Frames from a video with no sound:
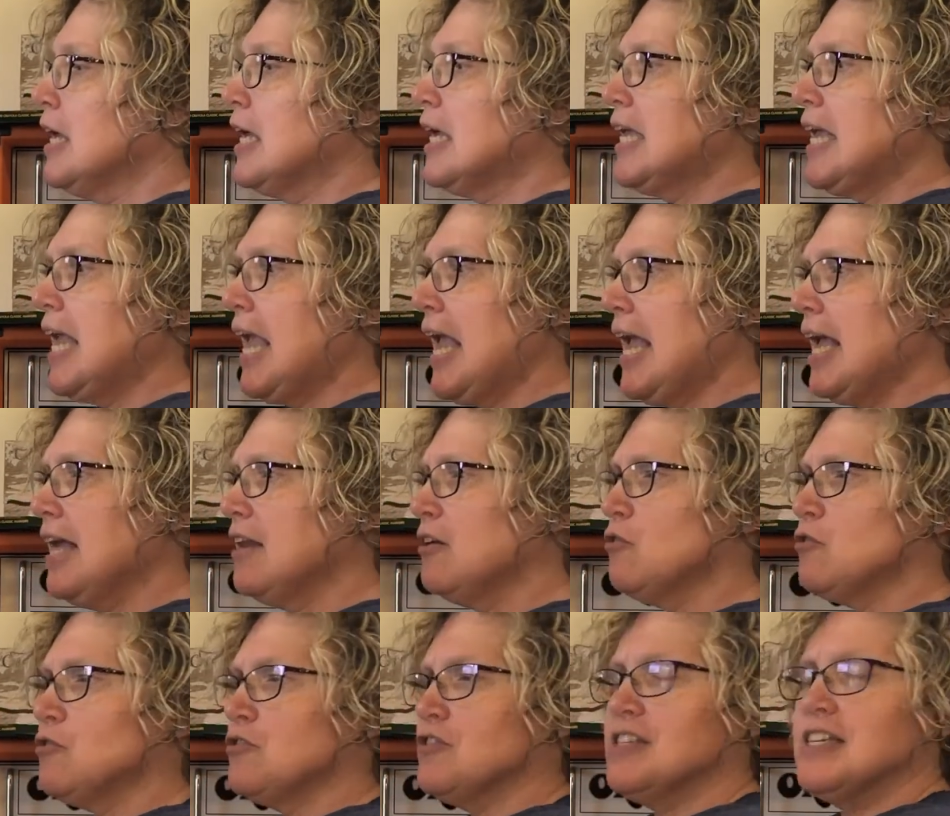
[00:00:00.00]

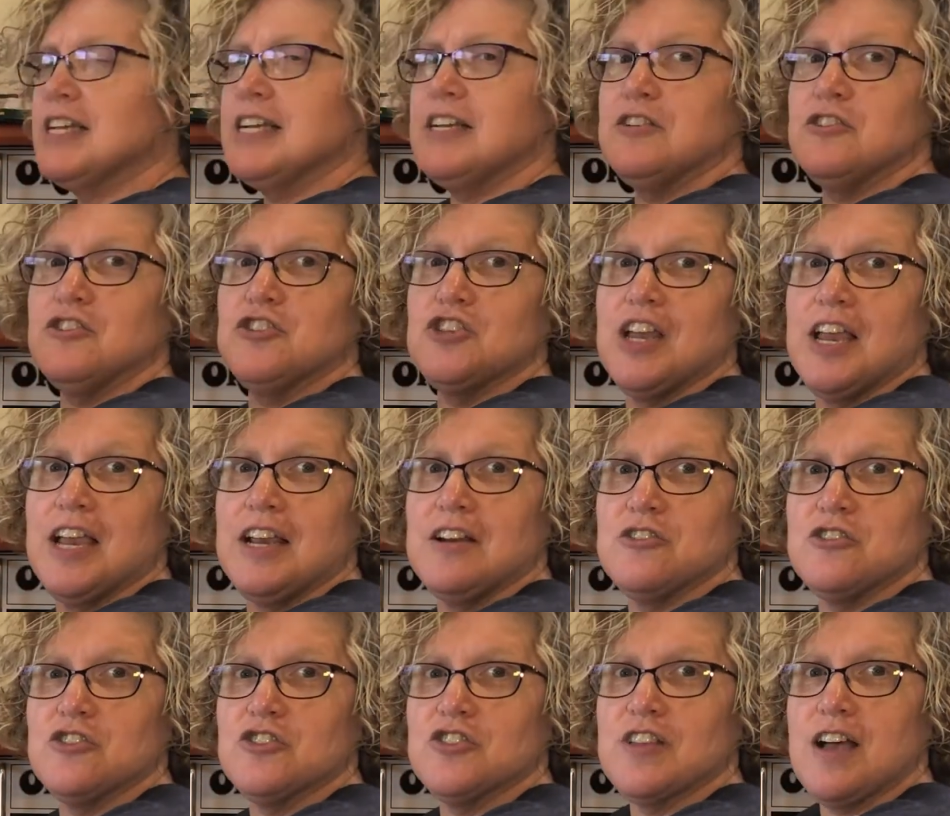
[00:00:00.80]
Candles can
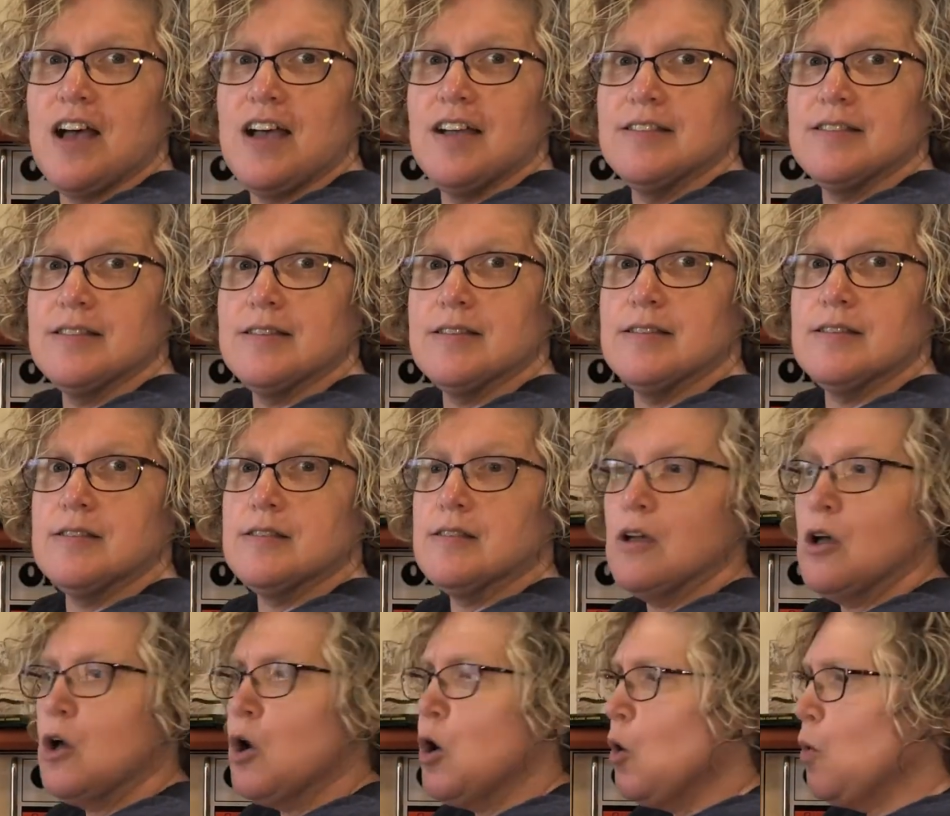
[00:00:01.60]
change sizes.
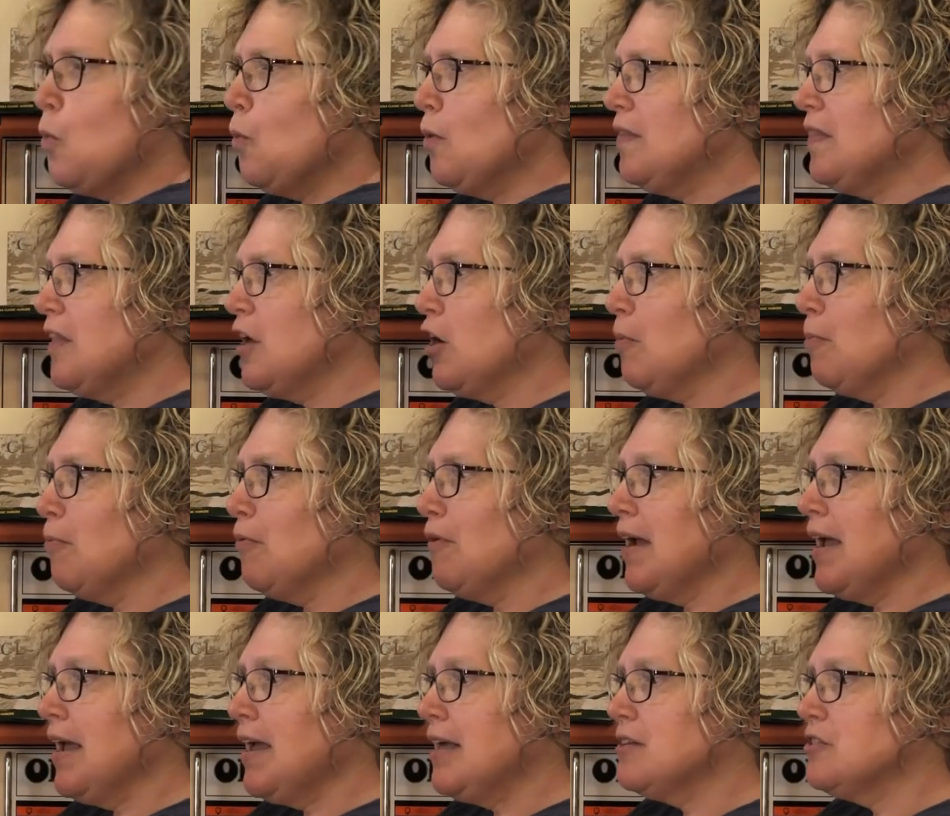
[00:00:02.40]
When they're
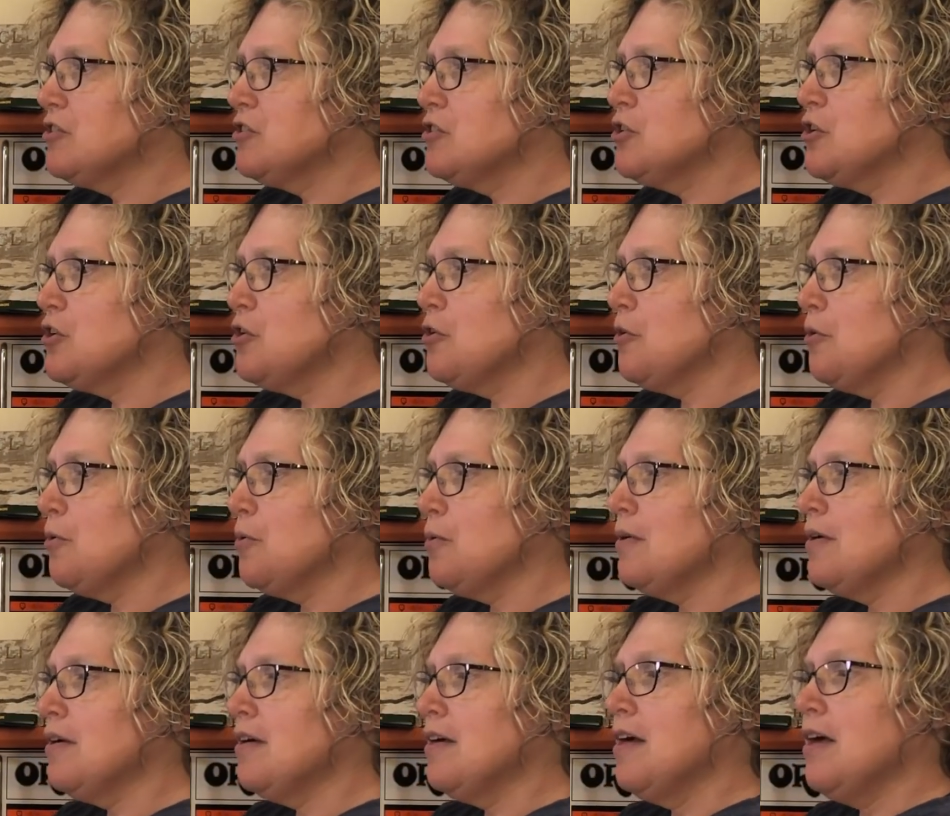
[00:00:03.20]
brand new,
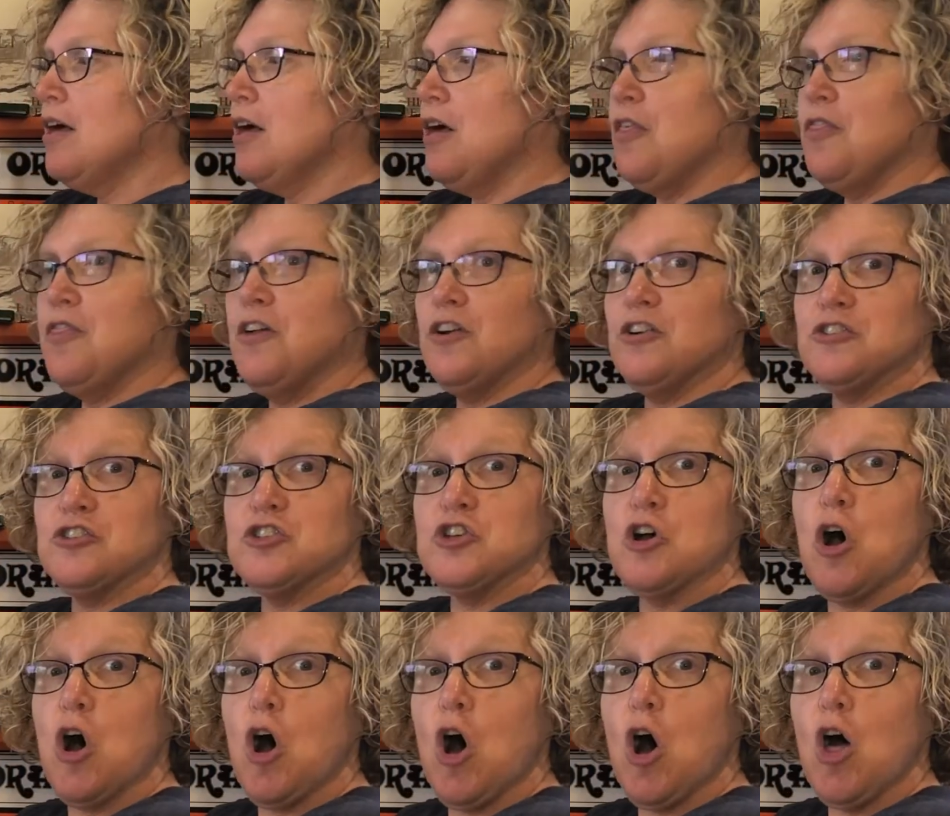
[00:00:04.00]
they're
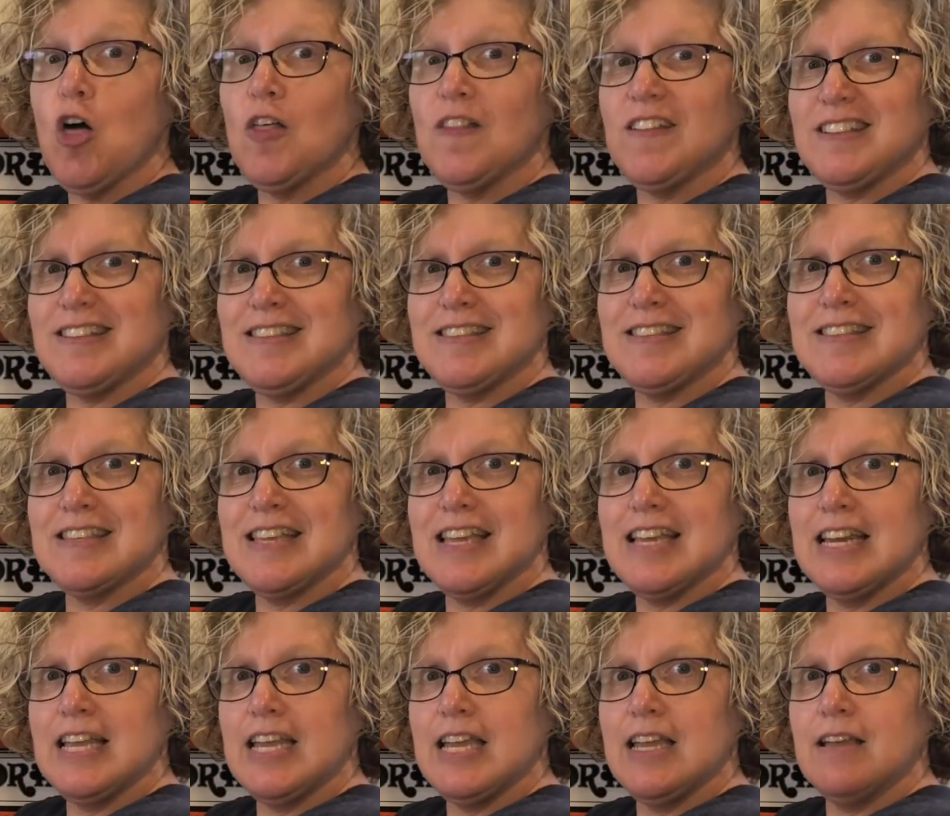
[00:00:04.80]
tall and
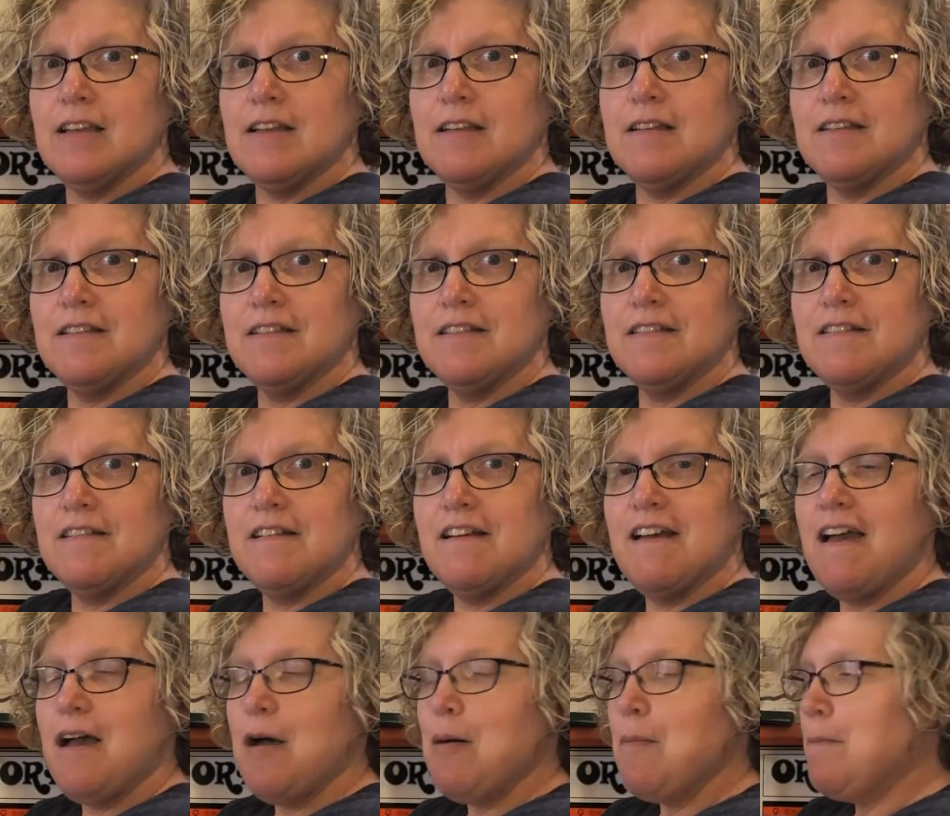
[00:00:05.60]
skinny,
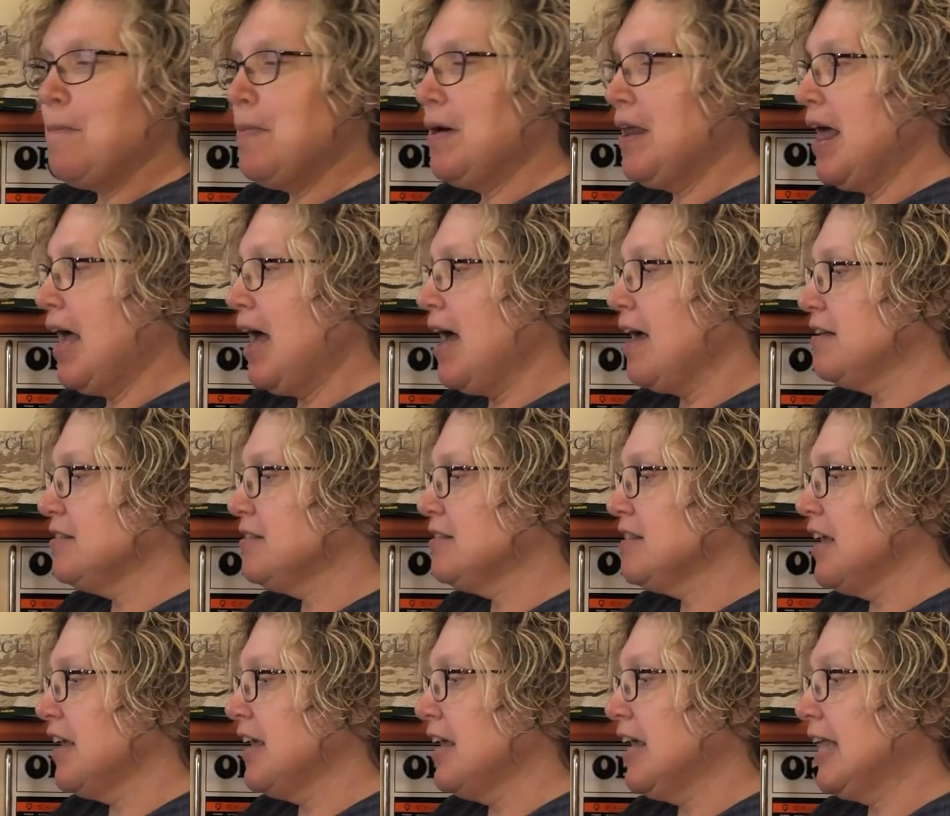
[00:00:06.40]
but as
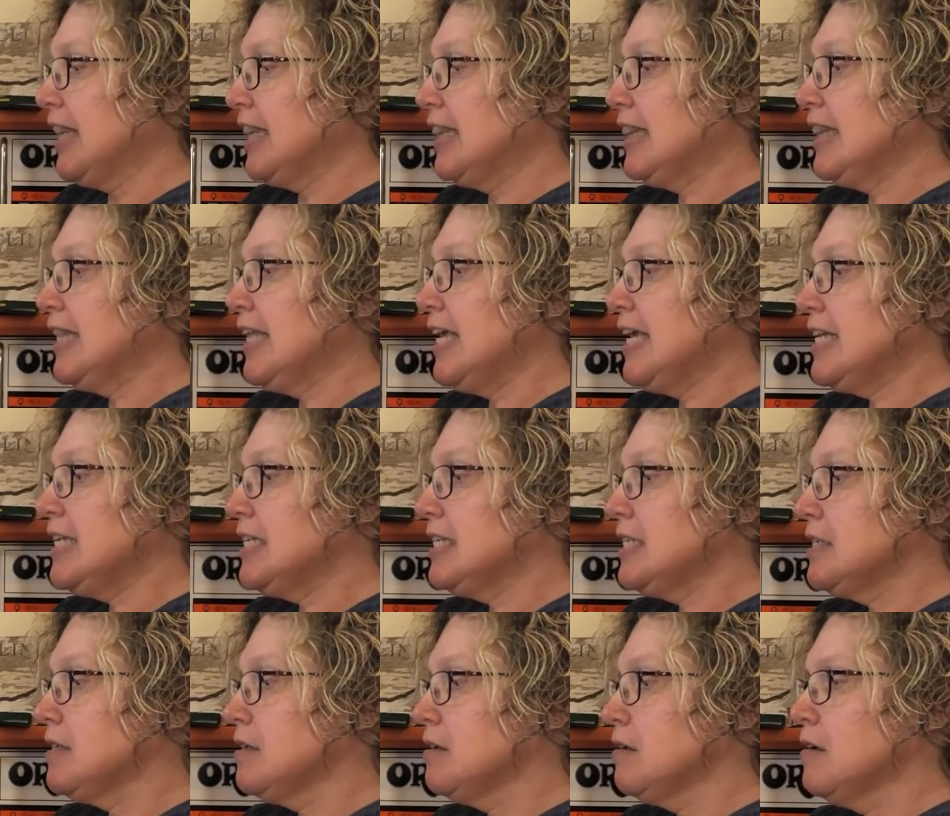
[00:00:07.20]
they get
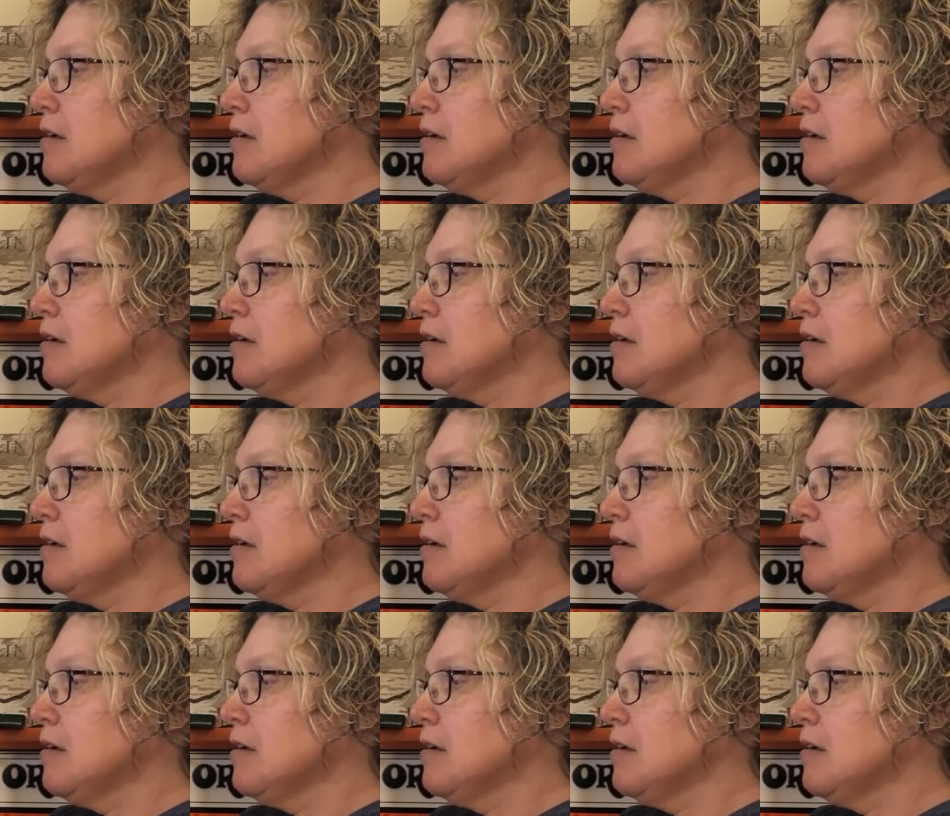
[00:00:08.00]
lit,